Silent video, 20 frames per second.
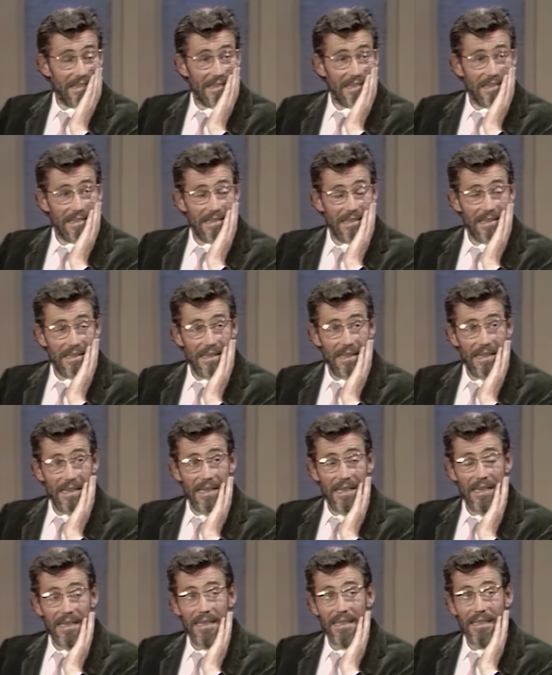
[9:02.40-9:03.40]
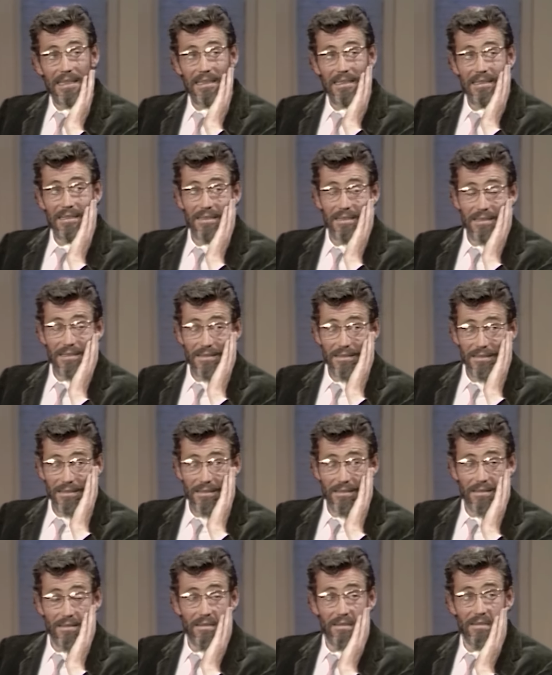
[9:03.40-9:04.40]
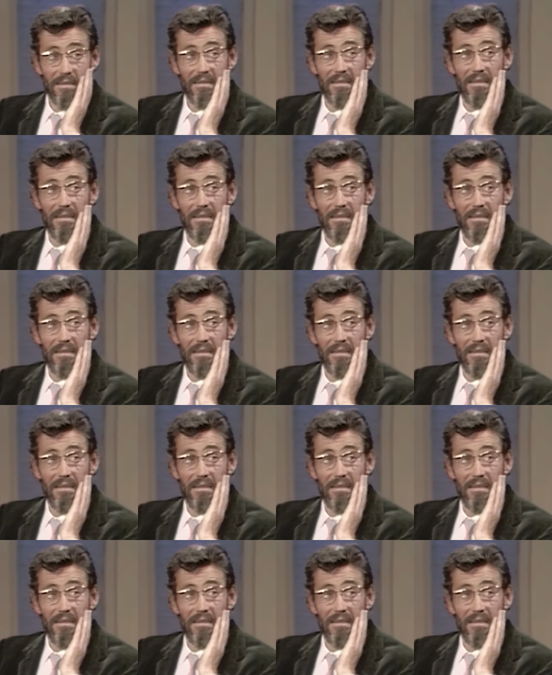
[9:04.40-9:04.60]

Nobody speaks.